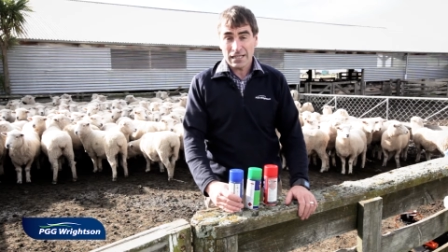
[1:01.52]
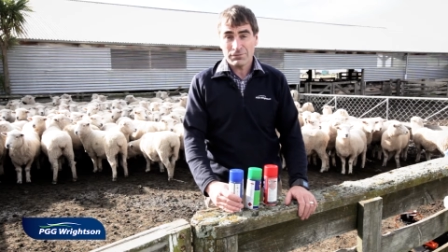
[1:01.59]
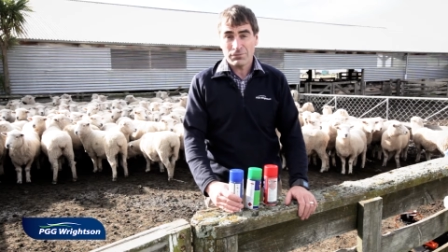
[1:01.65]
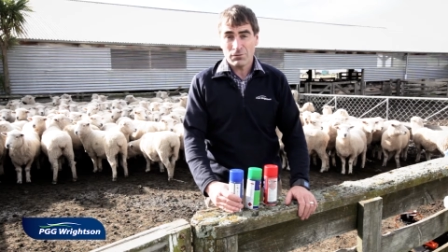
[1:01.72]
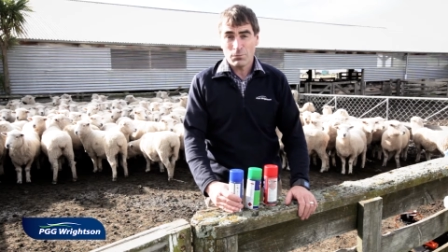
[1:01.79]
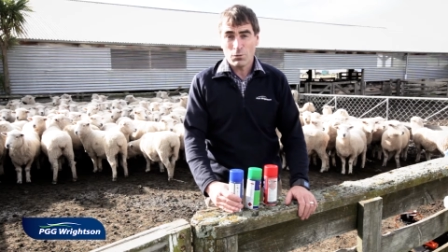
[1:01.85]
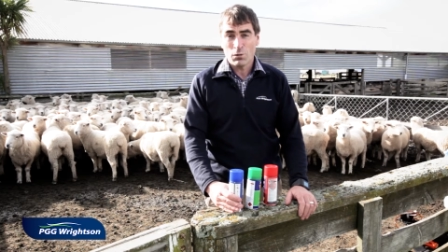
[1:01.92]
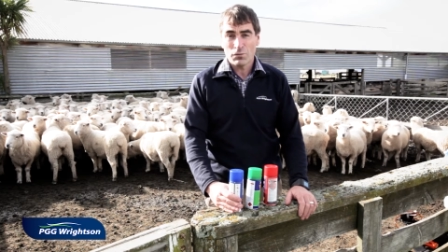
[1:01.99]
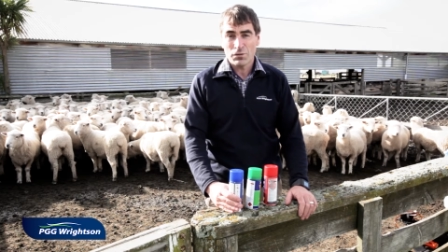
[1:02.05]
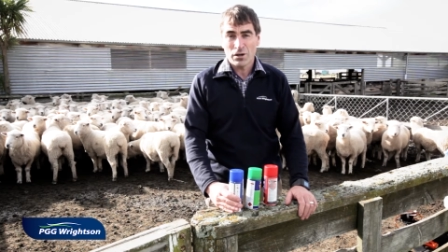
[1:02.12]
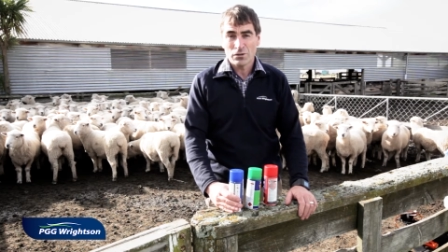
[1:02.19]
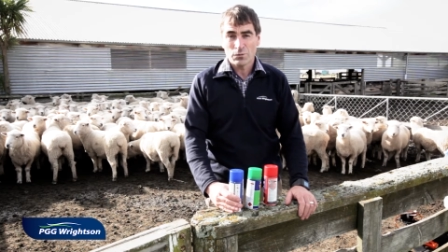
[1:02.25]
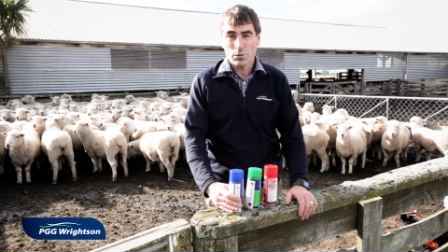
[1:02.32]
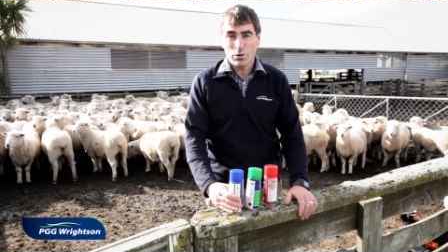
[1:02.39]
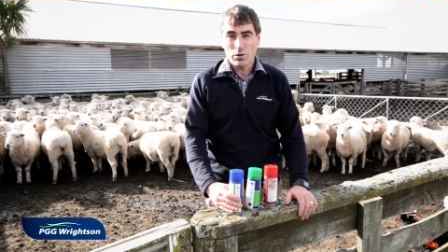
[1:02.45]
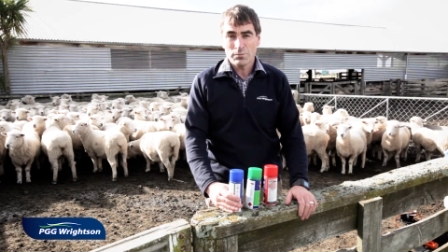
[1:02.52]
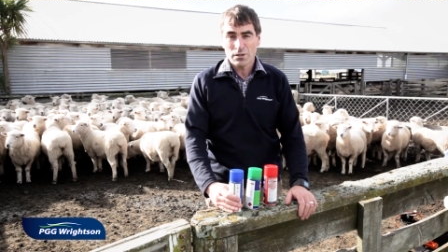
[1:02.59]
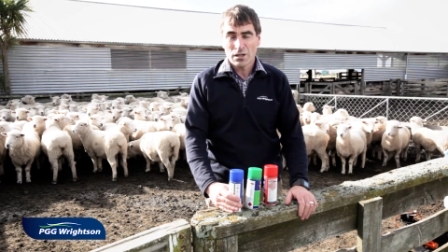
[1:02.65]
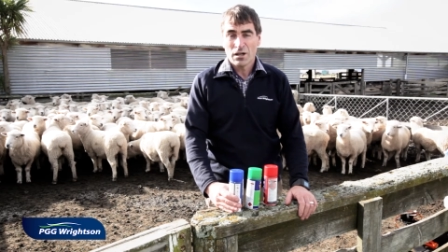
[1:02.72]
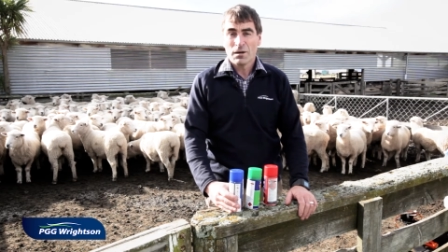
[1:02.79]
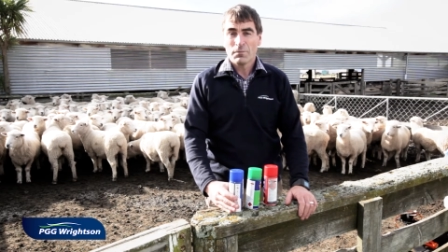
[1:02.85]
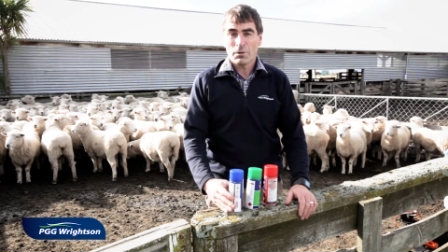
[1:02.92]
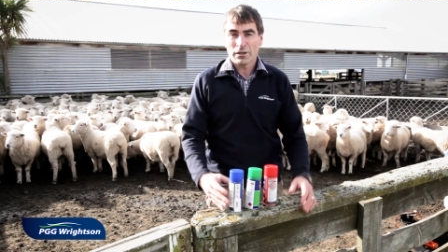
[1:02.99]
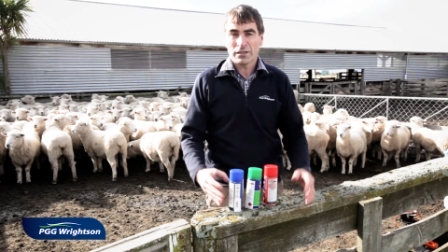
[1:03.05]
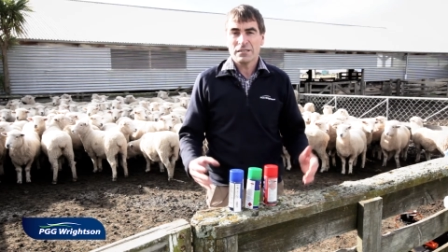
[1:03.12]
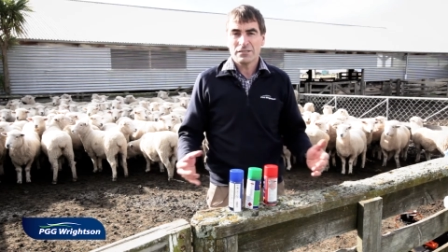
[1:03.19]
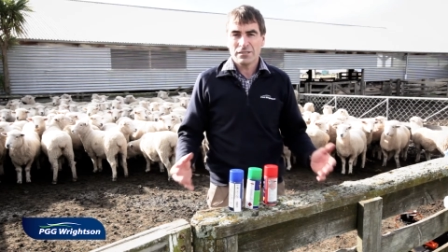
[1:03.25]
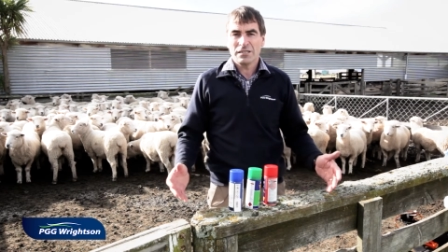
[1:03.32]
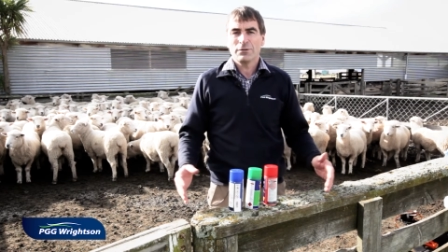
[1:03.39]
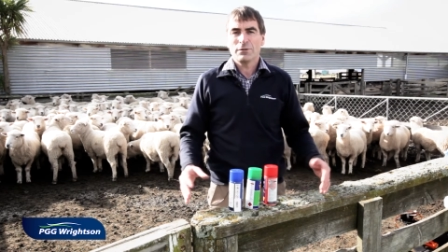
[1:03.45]
for more of those worms by
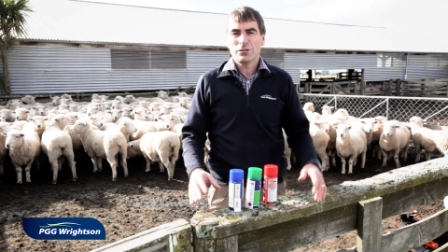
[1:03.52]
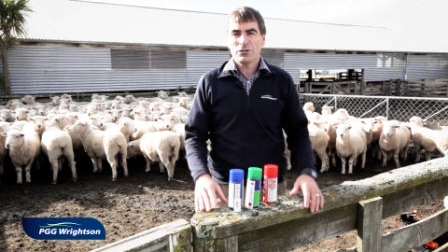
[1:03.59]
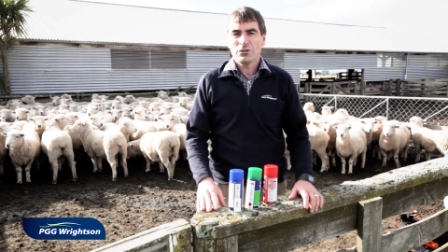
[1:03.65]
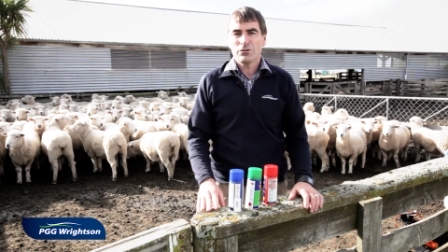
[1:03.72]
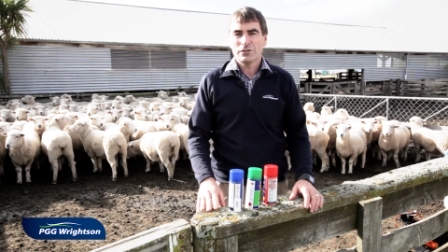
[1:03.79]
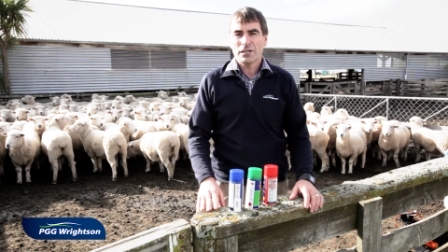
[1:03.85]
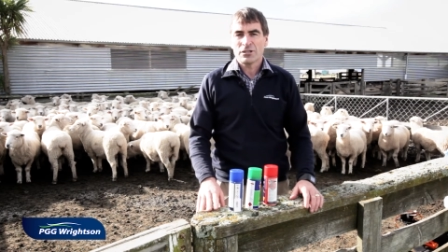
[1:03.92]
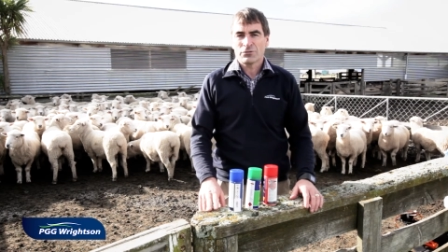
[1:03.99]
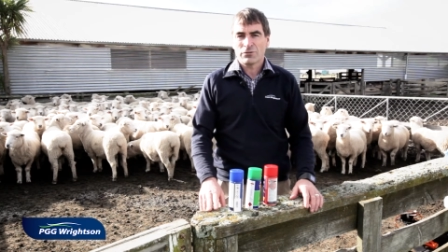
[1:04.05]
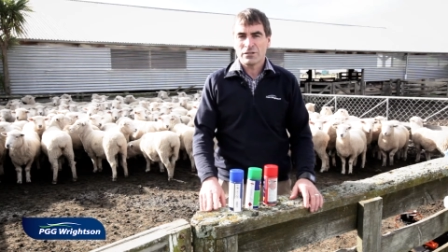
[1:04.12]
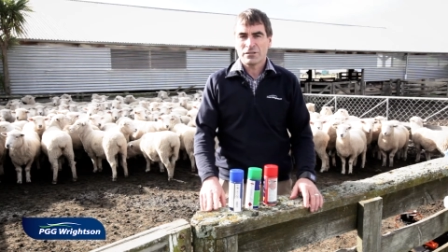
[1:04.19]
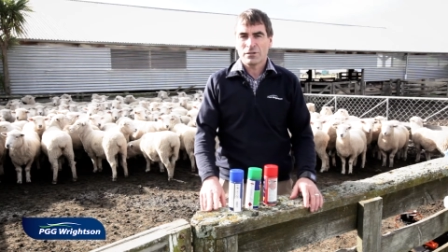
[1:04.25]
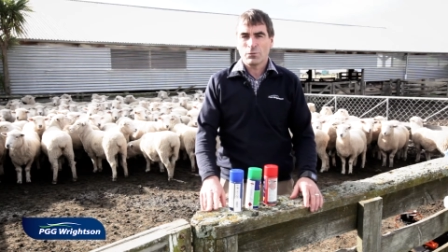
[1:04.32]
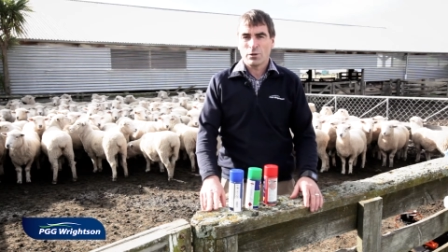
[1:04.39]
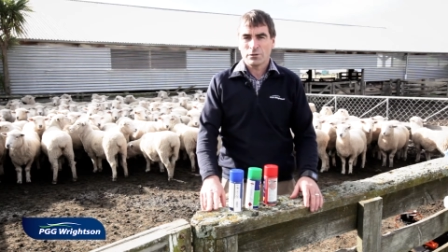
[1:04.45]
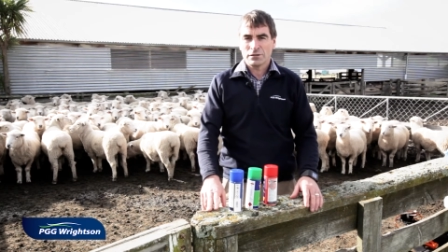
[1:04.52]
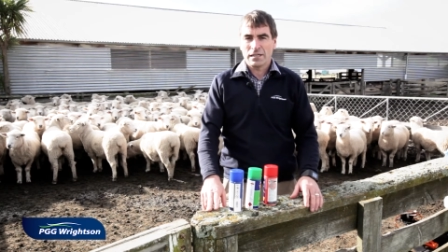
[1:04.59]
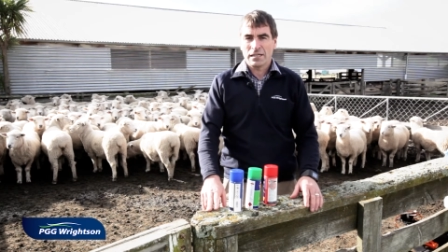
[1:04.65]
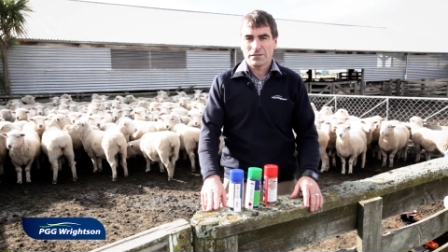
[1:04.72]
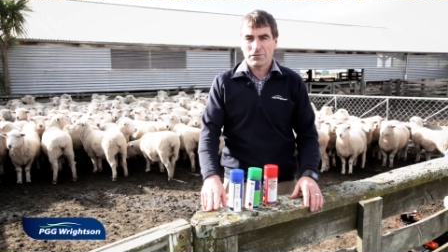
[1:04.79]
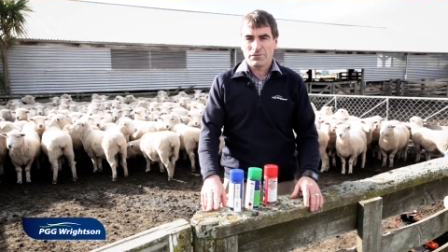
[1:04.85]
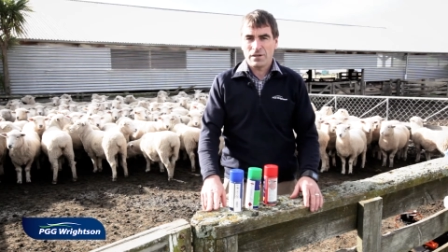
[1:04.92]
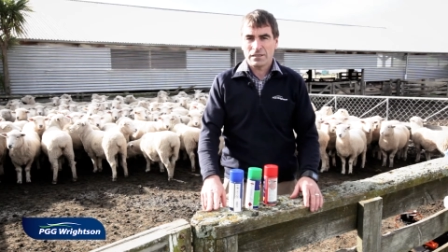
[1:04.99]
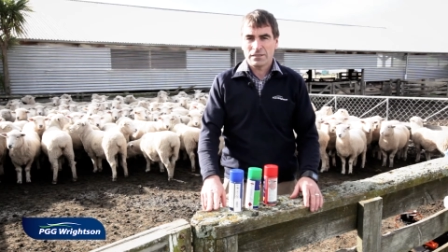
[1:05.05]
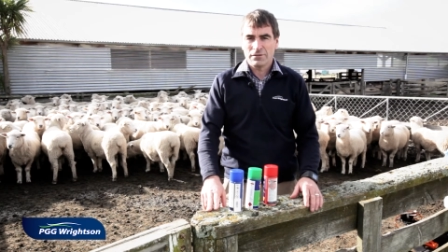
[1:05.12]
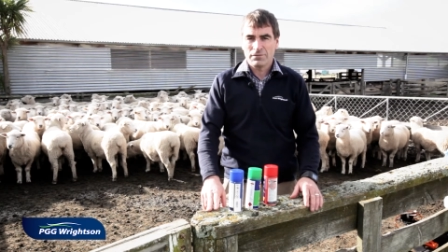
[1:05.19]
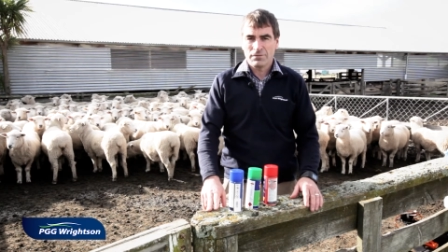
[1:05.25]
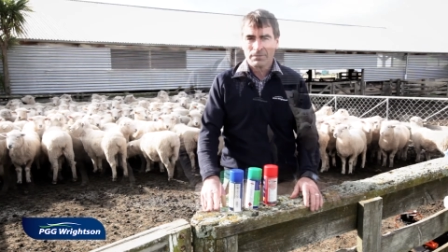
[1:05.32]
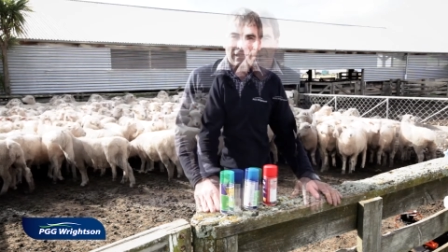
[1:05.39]
continuing to use that drench that wasn't as effective.